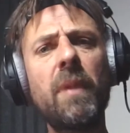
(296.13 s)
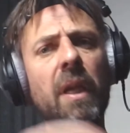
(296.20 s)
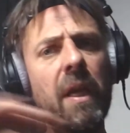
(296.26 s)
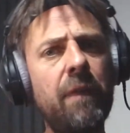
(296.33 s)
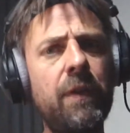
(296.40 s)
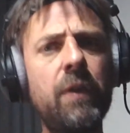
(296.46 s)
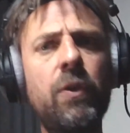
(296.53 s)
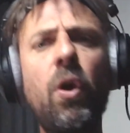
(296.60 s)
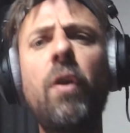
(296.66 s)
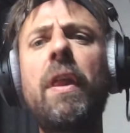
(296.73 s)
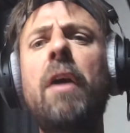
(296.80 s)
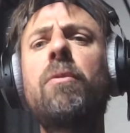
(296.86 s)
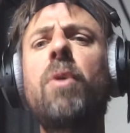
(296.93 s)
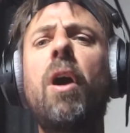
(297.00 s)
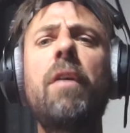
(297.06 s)
If you've got
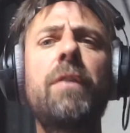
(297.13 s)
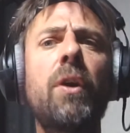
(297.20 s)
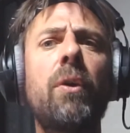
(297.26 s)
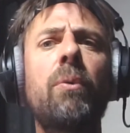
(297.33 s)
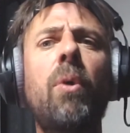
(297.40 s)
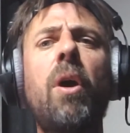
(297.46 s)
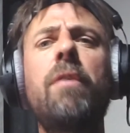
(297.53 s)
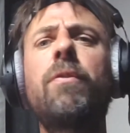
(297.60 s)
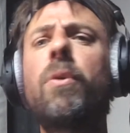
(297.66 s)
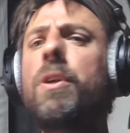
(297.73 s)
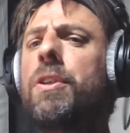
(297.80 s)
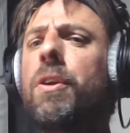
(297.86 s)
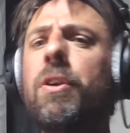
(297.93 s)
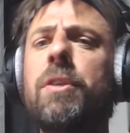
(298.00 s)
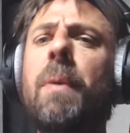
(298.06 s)
that right, if you've got the right
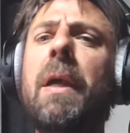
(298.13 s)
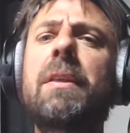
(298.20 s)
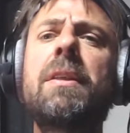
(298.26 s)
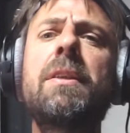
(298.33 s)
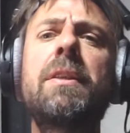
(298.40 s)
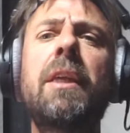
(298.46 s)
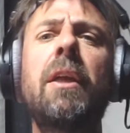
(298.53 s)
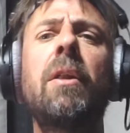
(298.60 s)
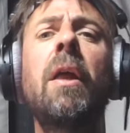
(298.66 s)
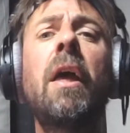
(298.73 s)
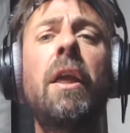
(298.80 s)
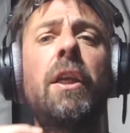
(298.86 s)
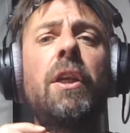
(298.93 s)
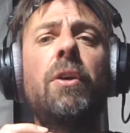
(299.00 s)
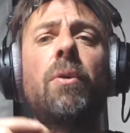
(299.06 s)
voice, you've got some acting skill,
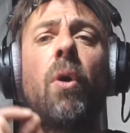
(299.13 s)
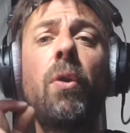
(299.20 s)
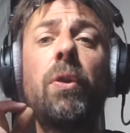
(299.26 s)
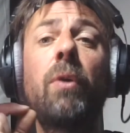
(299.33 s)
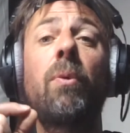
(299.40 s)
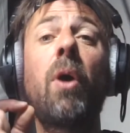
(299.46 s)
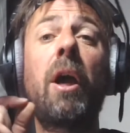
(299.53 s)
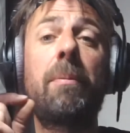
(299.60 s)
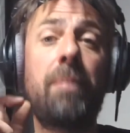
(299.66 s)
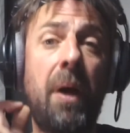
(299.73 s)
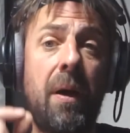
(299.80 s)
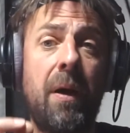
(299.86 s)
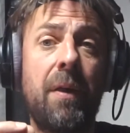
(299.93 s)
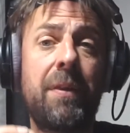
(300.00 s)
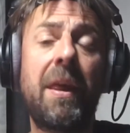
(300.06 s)
you're on the right
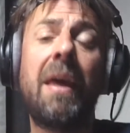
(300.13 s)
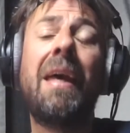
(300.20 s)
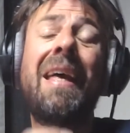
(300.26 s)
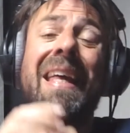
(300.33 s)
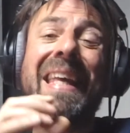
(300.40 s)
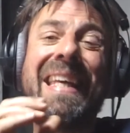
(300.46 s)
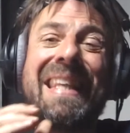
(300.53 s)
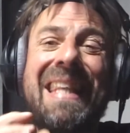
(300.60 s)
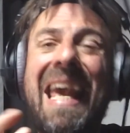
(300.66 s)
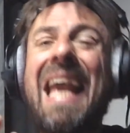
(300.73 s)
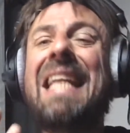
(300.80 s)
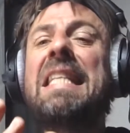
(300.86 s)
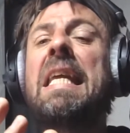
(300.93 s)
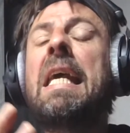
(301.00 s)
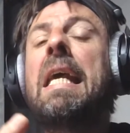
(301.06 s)
path.
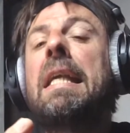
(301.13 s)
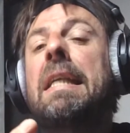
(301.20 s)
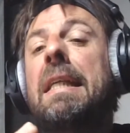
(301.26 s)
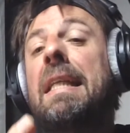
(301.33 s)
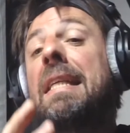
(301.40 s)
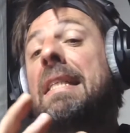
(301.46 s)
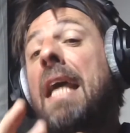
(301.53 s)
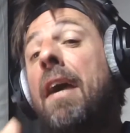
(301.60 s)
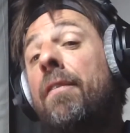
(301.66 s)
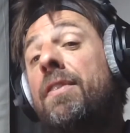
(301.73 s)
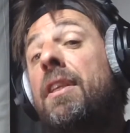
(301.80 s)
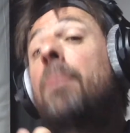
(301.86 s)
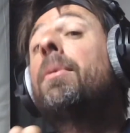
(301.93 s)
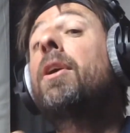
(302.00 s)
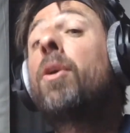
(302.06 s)
Then you need to have
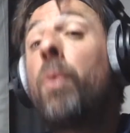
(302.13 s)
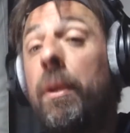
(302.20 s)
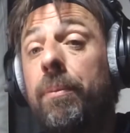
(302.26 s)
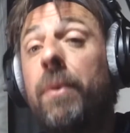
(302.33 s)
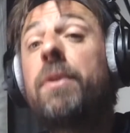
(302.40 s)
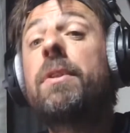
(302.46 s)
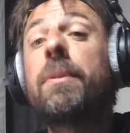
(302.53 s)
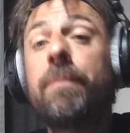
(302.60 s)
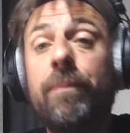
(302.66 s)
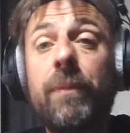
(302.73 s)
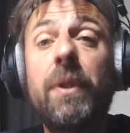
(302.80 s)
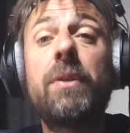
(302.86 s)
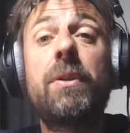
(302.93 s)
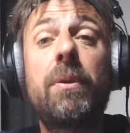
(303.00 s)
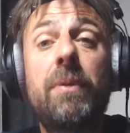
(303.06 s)
some equipment.
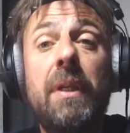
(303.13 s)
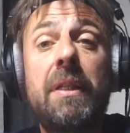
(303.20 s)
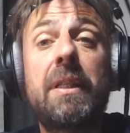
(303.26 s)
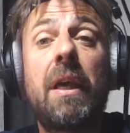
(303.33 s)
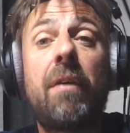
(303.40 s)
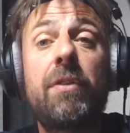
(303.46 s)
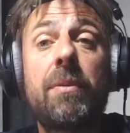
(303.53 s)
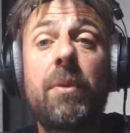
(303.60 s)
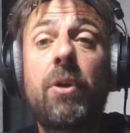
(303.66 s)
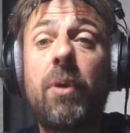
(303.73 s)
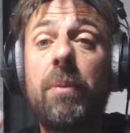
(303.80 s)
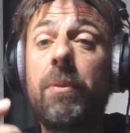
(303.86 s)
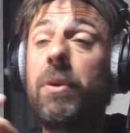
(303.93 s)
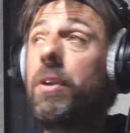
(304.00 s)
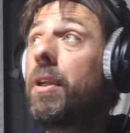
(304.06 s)
You do need to have some
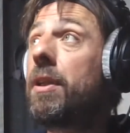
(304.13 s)
equipment.